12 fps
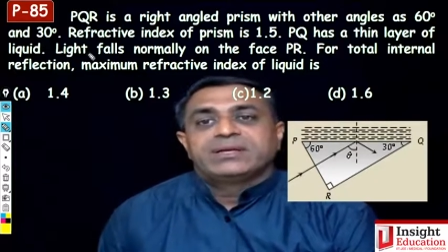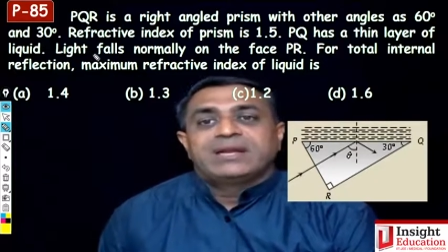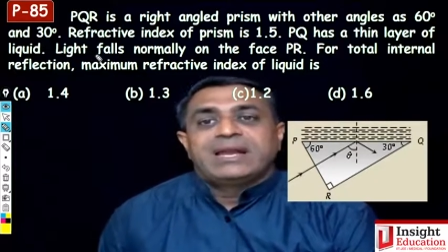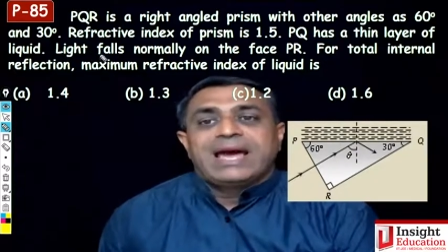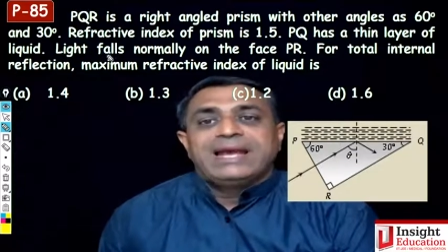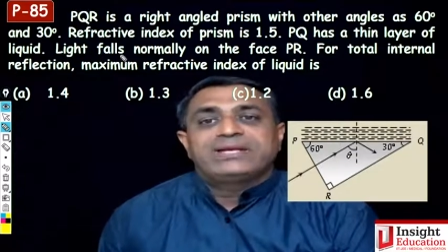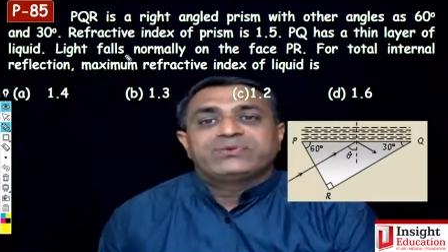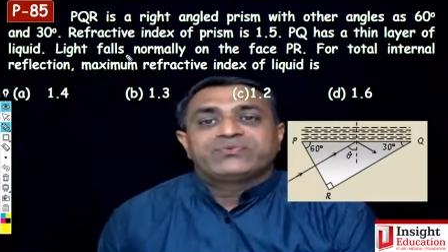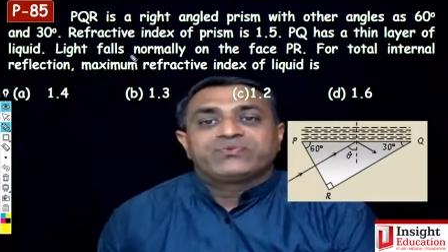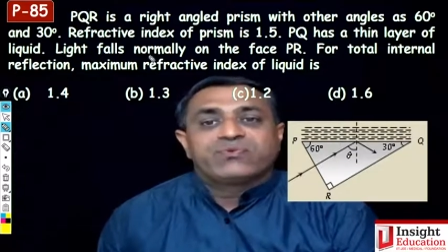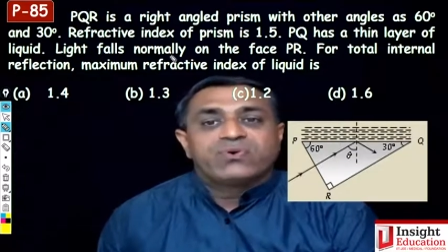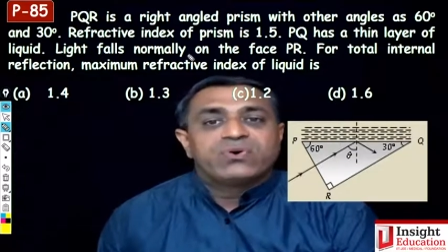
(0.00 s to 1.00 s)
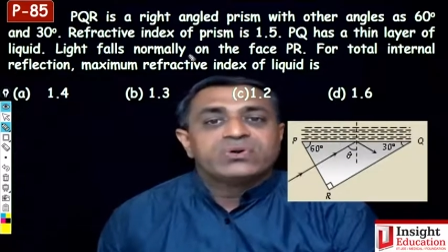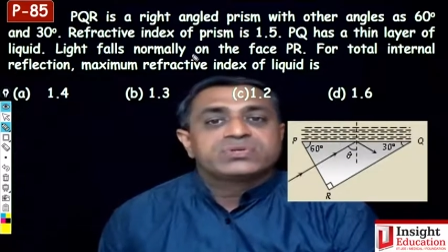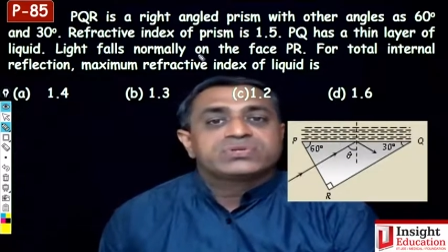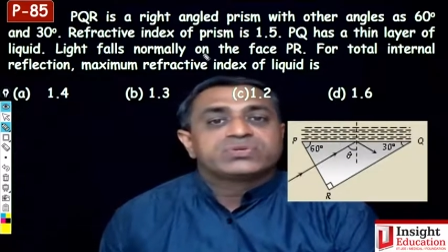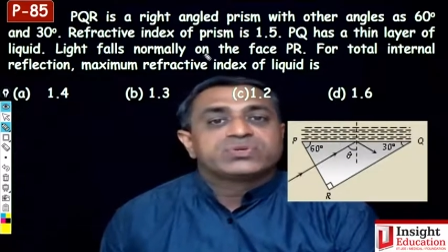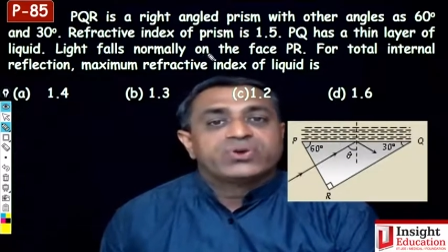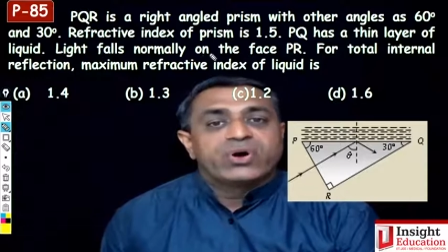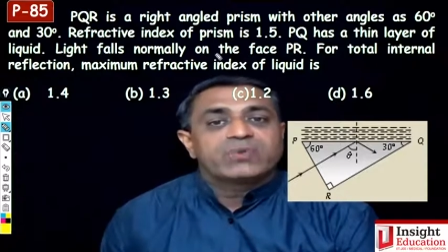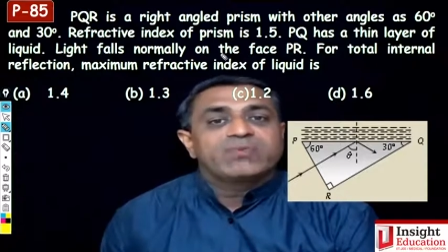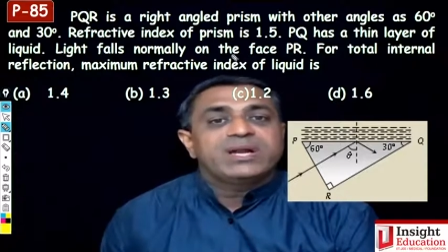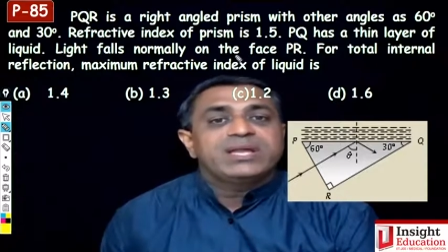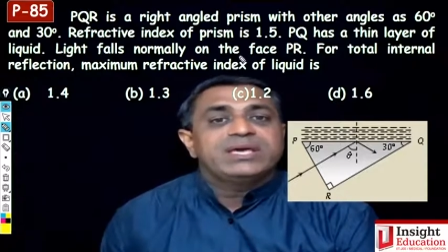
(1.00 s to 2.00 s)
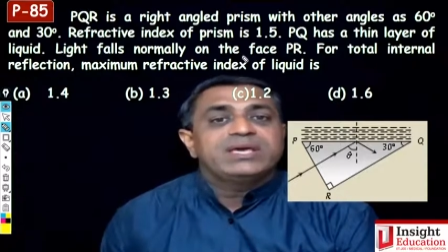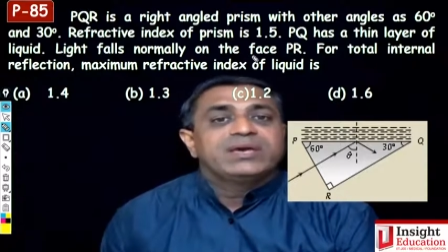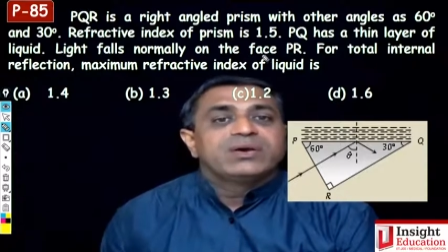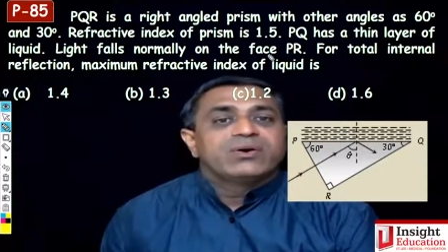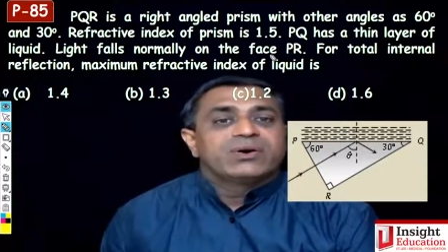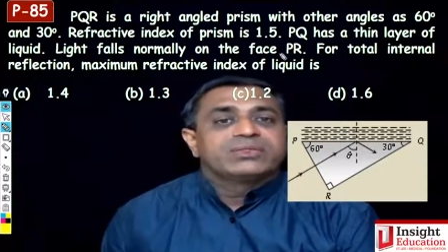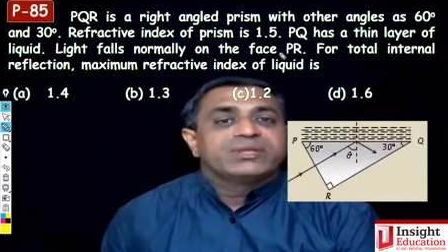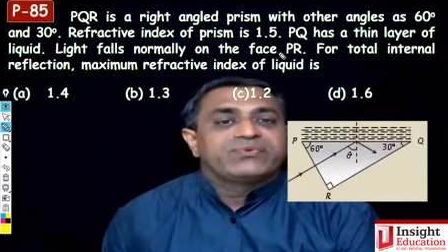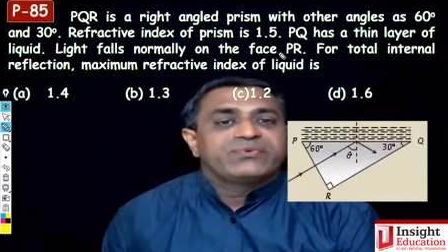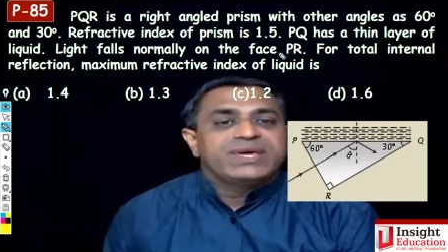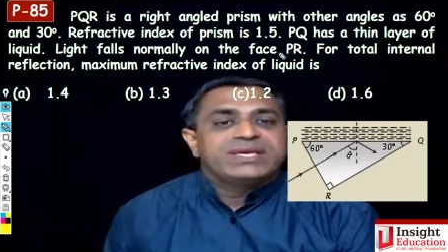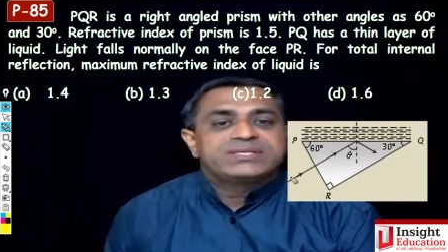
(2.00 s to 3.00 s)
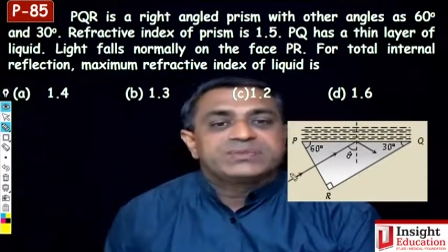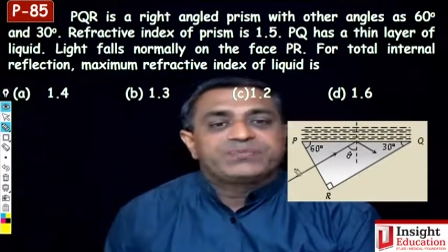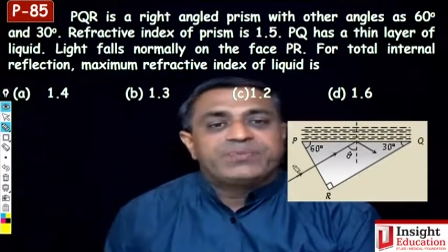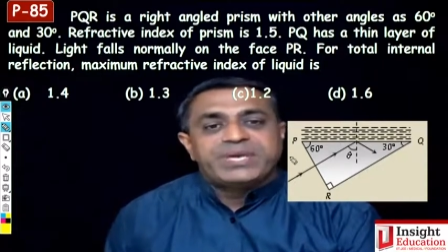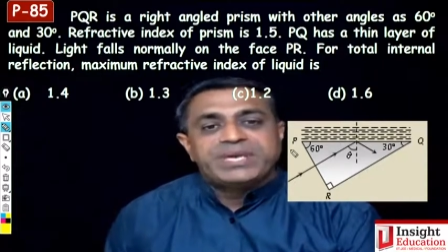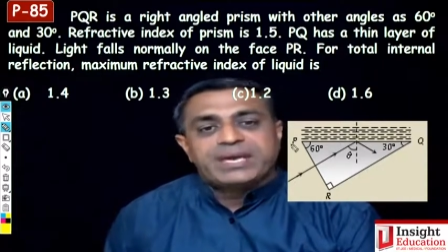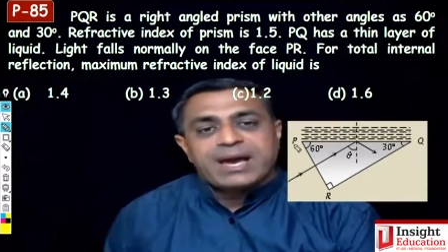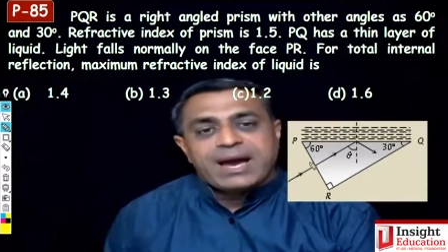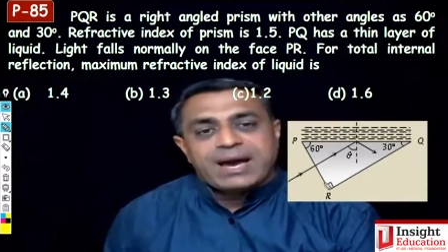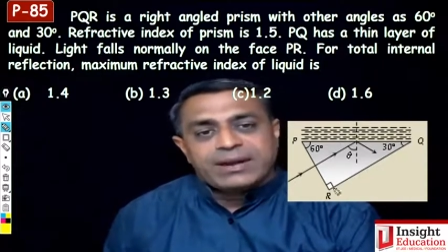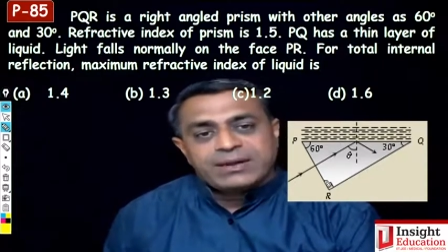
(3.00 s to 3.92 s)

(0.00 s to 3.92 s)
Light falls normally on the face PR.